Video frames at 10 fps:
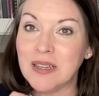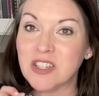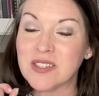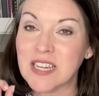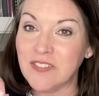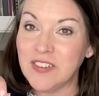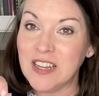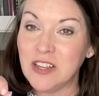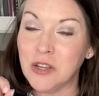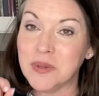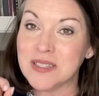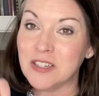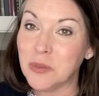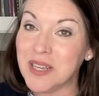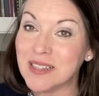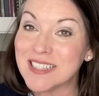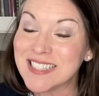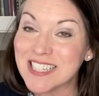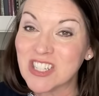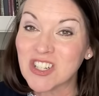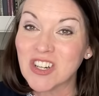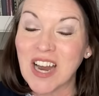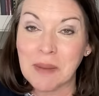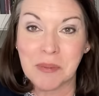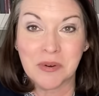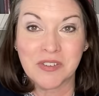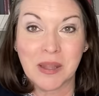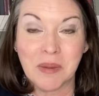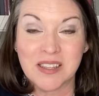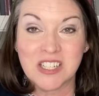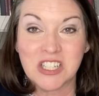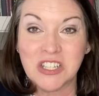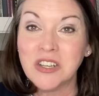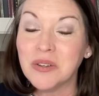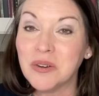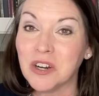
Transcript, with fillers: Stephanie, who is the New England Stitcher, happy birthday month to you.